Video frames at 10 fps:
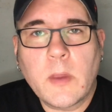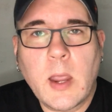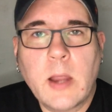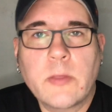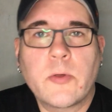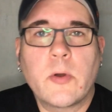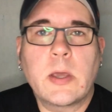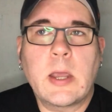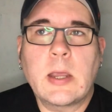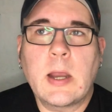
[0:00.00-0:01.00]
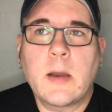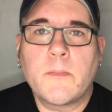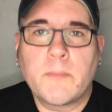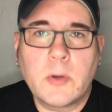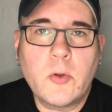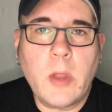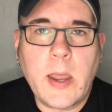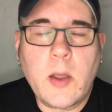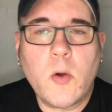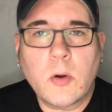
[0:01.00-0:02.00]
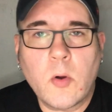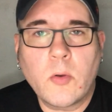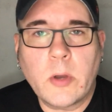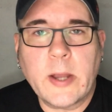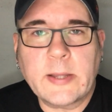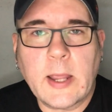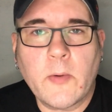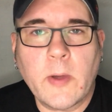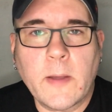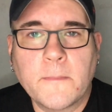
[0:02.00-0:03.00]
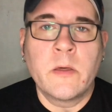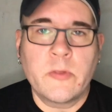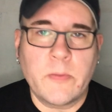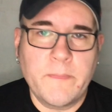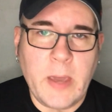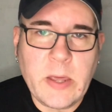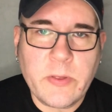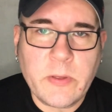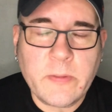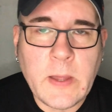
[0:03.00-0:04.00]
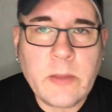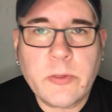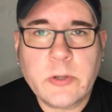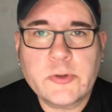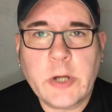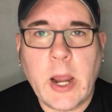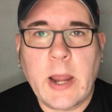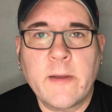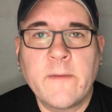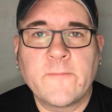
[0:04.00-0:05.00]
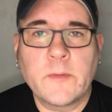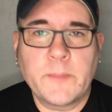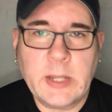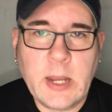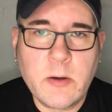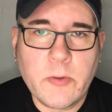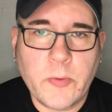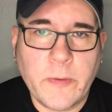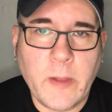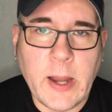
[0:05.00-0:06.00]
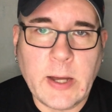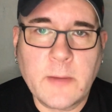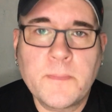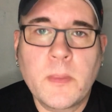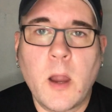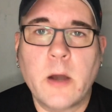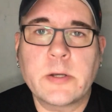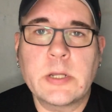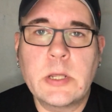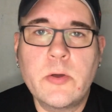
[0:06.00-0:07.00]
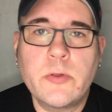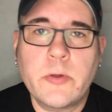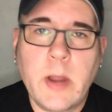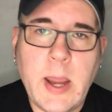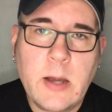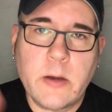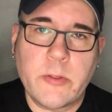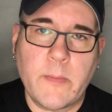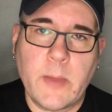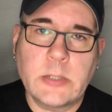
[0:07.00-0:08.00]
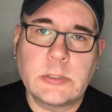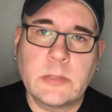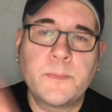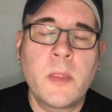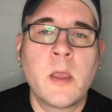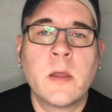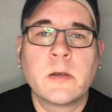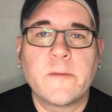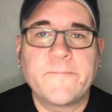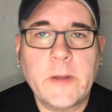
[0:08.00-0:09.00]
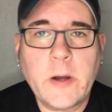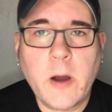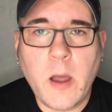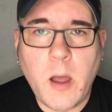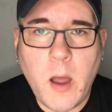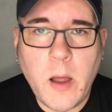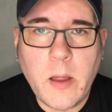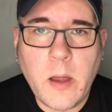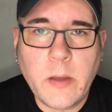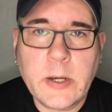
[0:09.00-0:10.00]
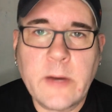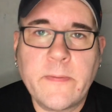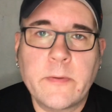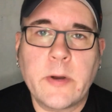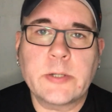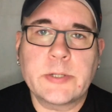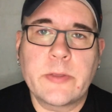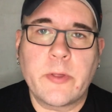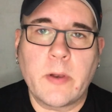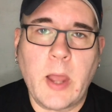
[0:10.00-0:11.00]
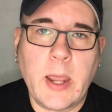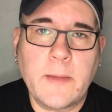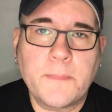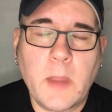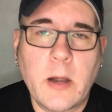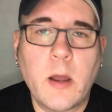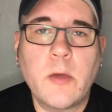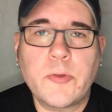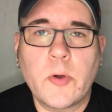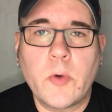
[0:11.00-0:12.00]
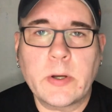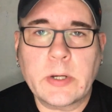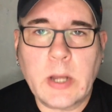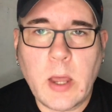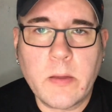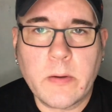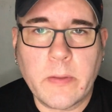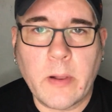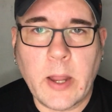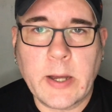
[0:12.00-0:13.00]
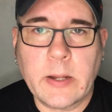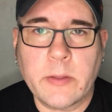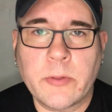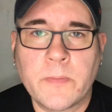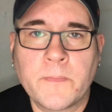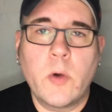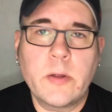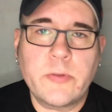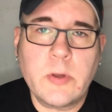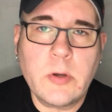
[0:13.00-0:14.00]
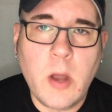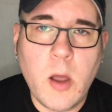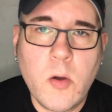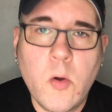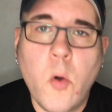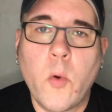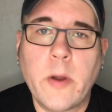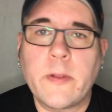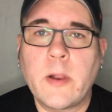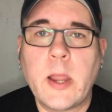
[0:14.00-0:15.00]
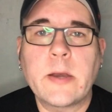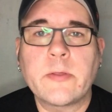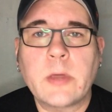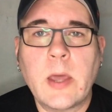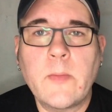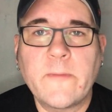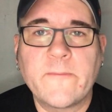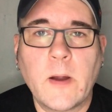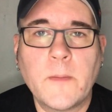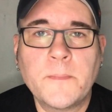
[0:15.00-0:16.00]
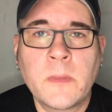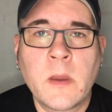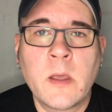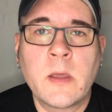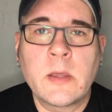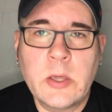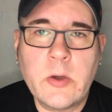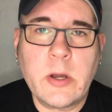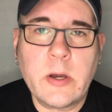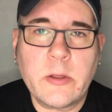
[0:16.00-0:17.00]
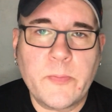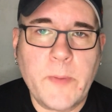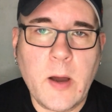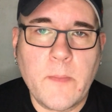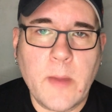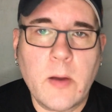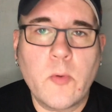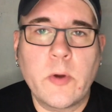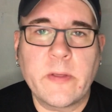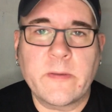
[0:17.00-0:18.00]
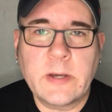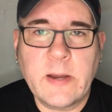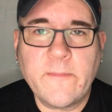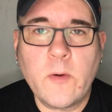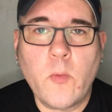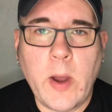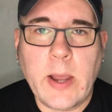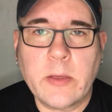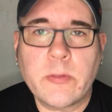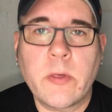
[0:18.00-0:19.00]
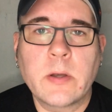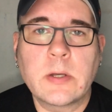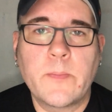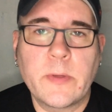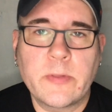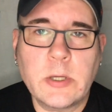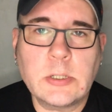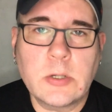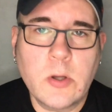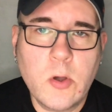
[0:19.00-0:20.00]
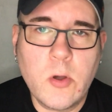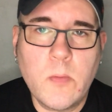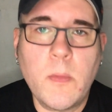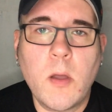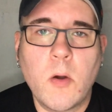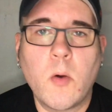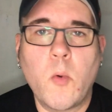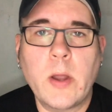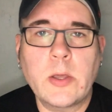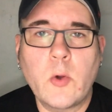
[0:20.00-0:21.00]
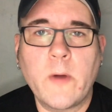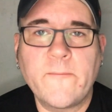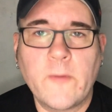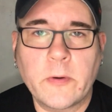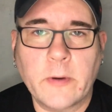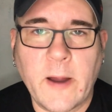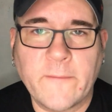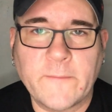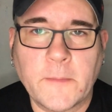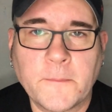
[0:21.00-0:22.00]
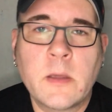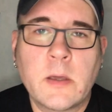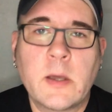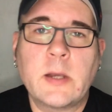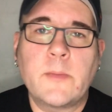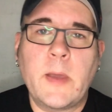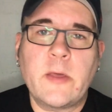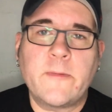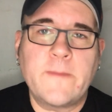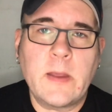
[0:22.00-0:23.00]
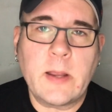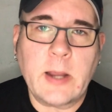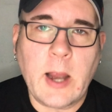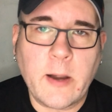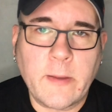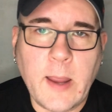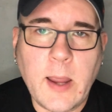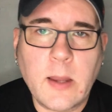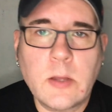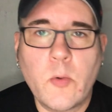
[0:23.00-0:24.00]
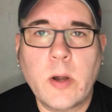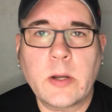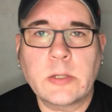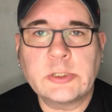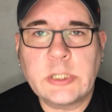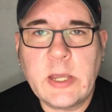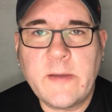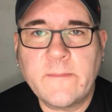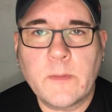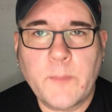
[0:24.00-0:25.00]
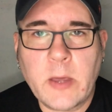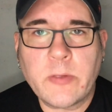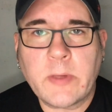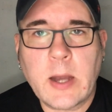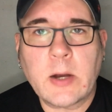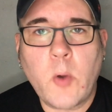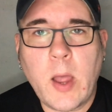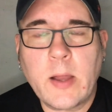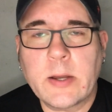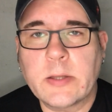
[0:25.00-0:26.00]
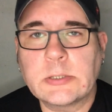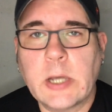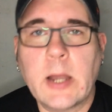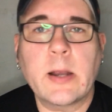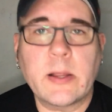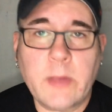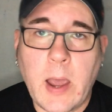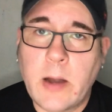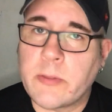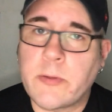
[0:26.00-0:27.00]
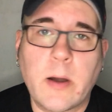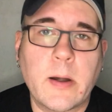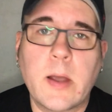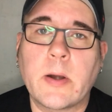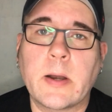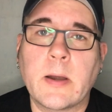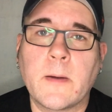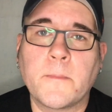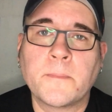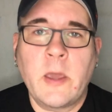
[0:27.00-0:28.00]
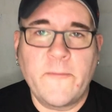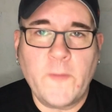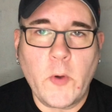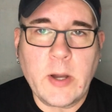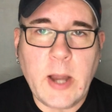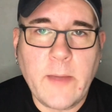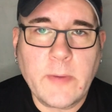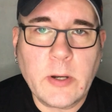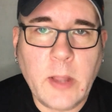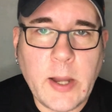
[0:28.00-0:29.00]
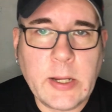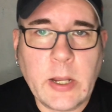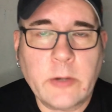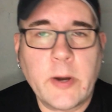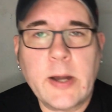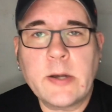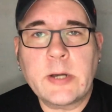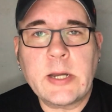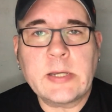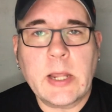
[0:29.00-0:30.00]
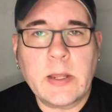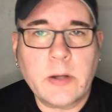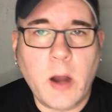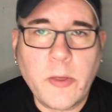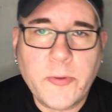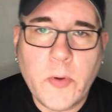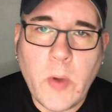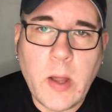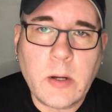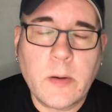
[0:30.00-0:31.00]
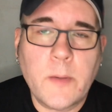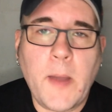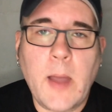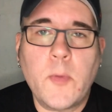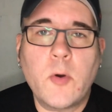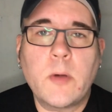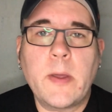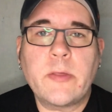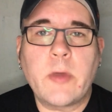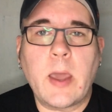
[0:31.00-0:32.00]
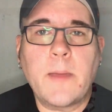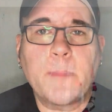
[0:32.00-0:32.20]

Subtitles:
And so you can get blue light or gold light that way. Some basic things to try for beginners with lighting are to use your hand, as I mentioned, to figure out all the different directions of light and also what the color of the light is. Once you know where the light is coming from, you can experiment with different ways to position whom or what you are photographing. You'll get the best feeling out of that. You want to achieve the best kind of quality of the shot. That's how to start out on there. If you want to dive into lighting in greater detail, you're also welcome to pop over to my site